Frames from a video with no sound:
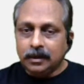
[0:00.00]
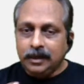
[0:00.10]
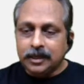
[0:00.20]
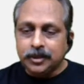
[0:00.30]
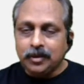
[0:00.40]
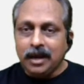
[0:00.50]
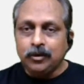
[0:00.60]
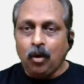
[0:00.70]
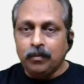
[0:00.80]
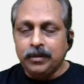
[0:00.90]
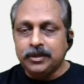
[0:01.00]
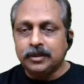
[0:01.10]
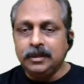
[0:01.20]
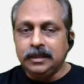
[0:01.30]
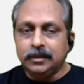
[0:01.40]
Distract or
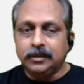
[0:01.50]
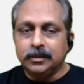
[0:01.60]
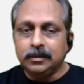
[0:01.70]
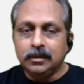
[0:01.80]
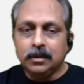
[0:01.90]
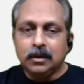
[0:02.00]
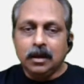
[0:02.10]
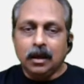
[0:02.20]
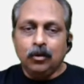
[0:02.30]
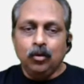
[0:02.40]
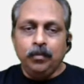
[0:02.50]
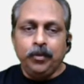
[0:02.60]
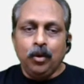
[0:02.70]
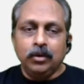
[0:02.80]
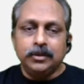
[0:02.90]
mislead.
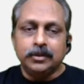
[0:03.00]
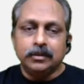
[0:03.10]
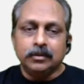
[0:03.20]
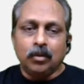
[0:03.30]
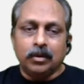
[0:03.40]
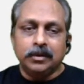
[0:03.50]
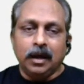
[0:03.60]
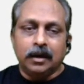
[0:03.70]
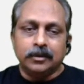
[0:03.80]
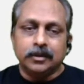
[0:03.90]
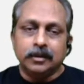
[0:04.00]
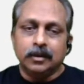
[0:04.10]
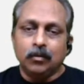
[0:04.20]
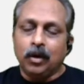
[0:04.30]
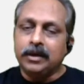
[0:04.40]
Loopholes, not the answer.
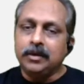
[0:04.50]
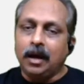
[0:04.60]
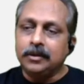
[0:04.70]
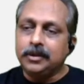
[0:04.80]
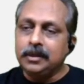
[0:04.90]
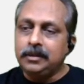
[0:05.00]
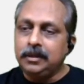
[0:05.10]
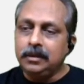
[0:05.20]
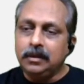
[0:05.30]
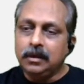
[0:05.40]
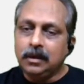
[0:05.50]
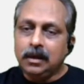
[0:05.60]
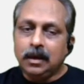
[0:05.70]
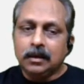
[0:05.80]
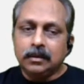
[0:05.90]
What is the answer here?
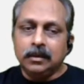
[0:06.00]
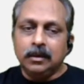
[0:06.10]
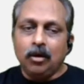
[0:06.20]
Third